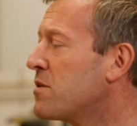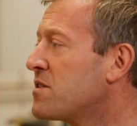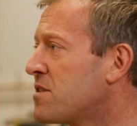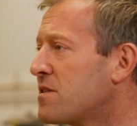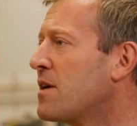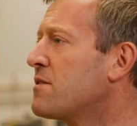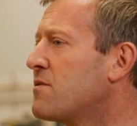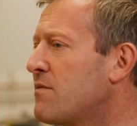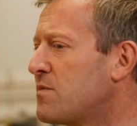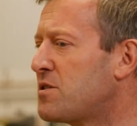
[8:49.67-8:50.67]
and
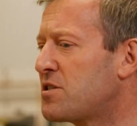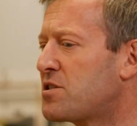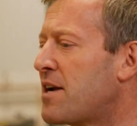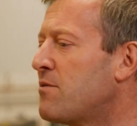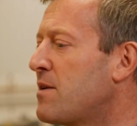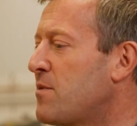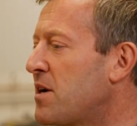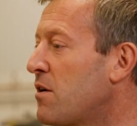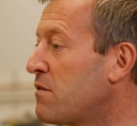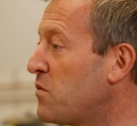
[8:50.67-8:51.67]
just generally, we
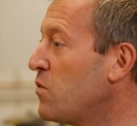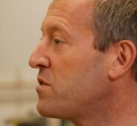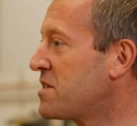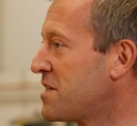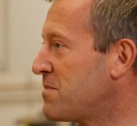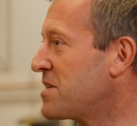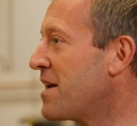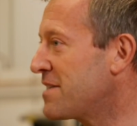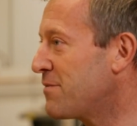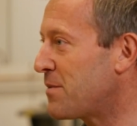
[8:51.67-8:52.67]
can't afford to
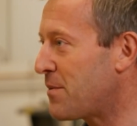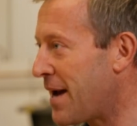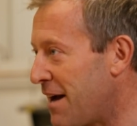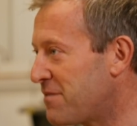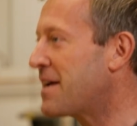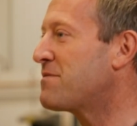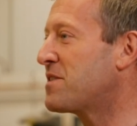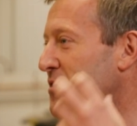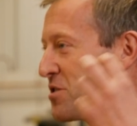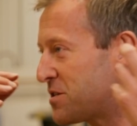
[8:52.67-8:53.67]
subsidise everybody. We have to have
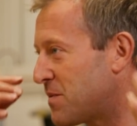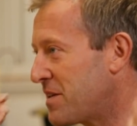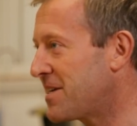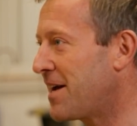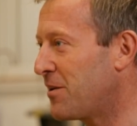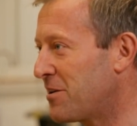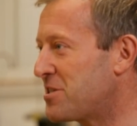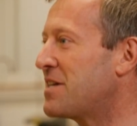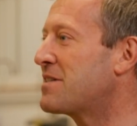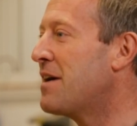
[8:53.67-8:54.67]
solutions where the
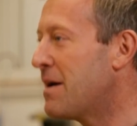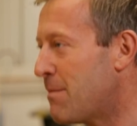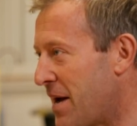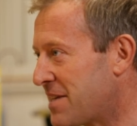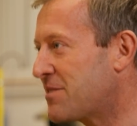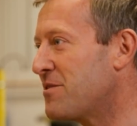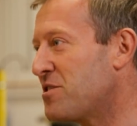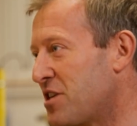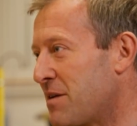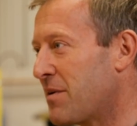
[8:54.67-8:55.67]
technology is better
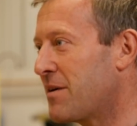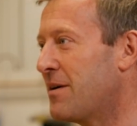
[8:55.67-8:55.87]
and cheaper.